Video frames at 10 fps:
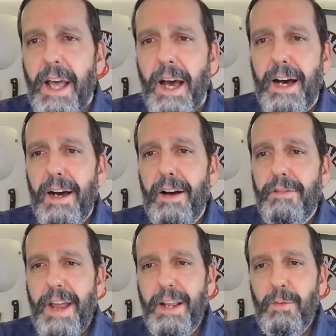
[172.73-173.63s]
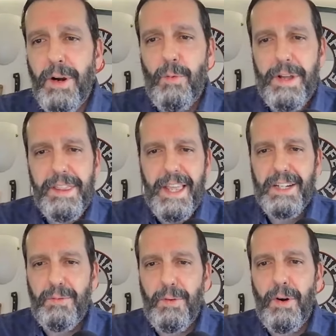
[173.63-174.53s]
Uh, Vanny 101,
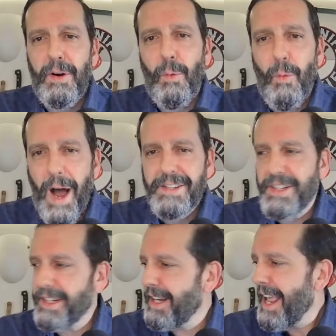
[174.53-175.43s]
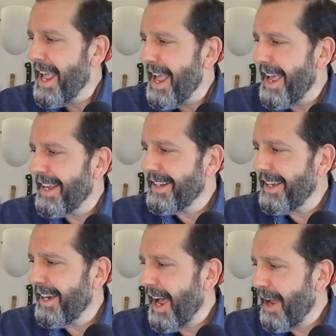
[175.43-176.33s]
thanks for watching. And
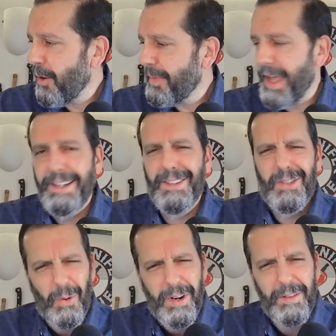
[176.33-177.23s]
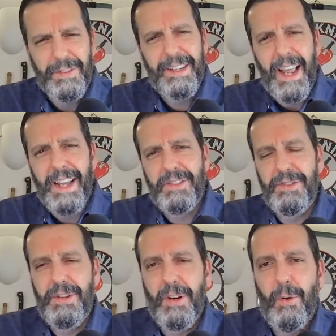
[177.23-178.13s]
uh, I hope that sort of
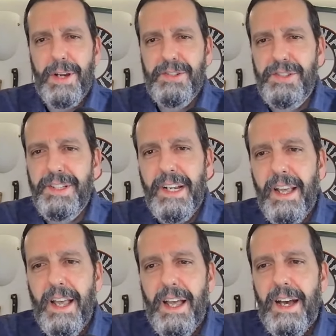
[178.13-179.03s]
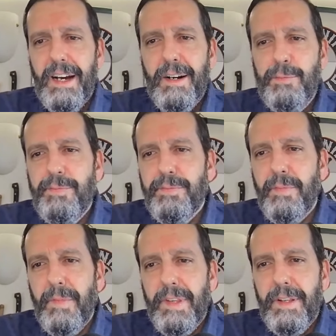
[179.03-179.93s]
answers your question. Um,
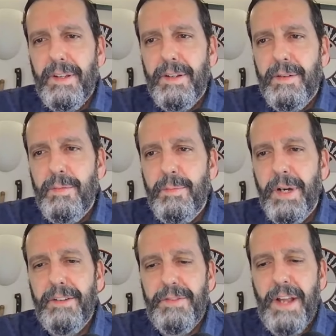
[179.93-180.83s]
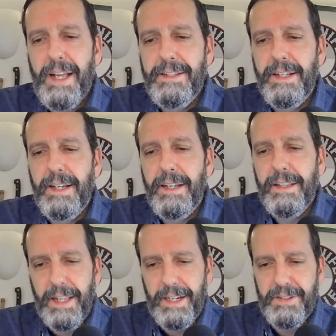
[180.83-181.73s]
but if not, uh,
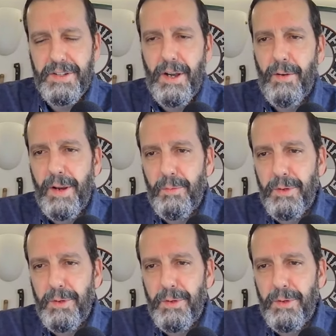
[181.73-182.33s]
let us know and